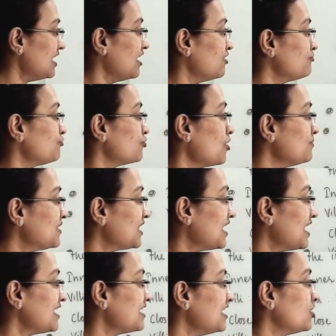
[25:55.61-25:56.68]
and from
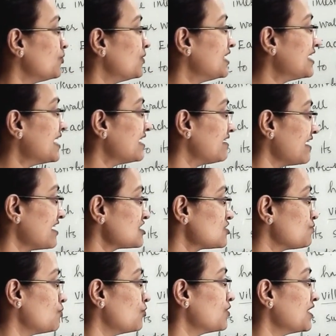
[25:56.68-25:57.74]
there it will get
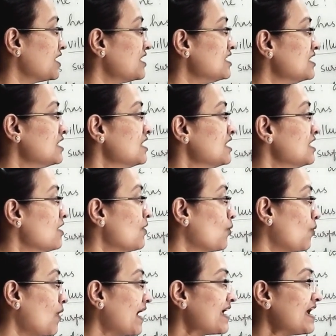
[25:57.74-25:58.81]
transported
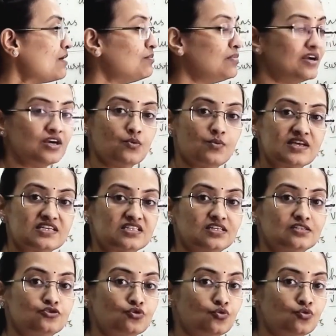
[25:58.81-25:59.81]
via blood vessel to